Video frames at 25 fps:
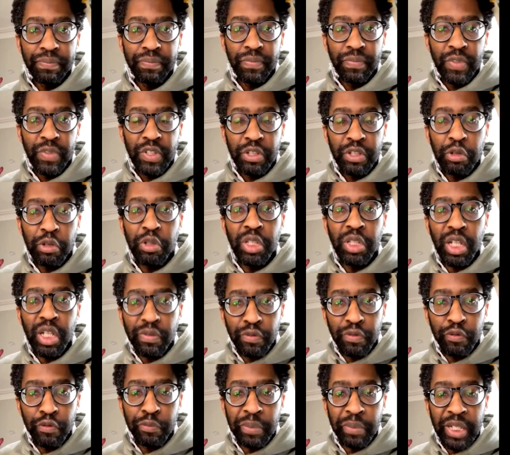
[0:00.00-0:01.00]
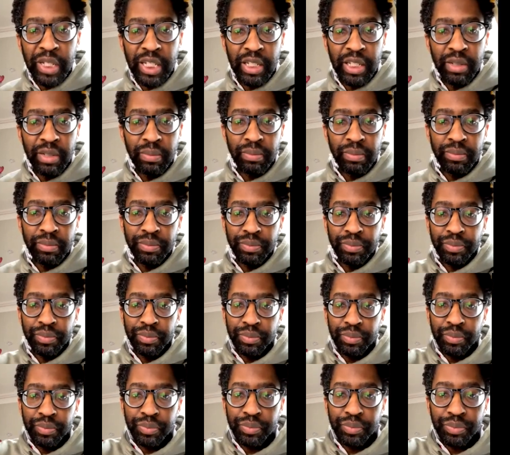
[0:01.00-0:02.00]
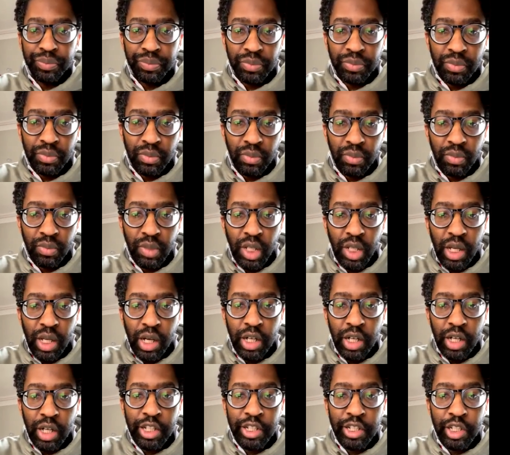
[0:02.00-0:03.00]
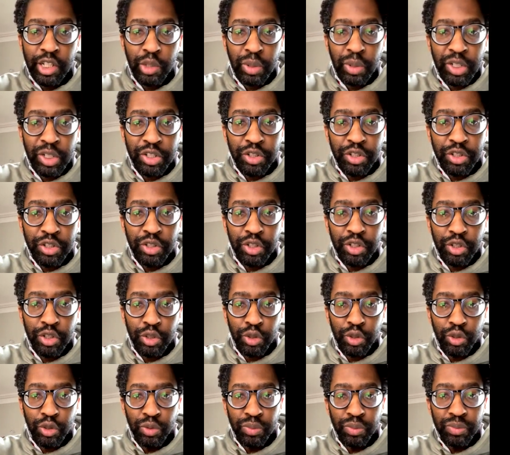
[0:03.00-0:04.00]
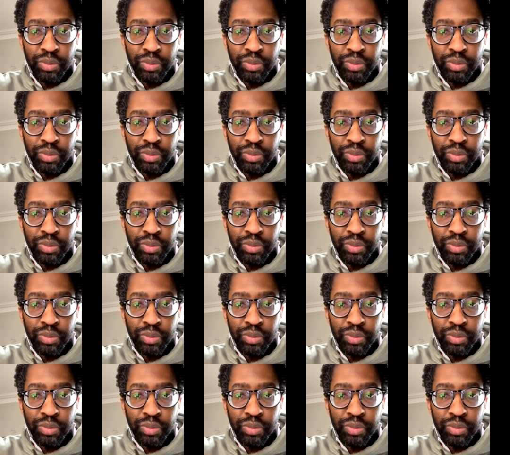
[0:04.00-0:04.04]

So enough of me. Are there any questions at all?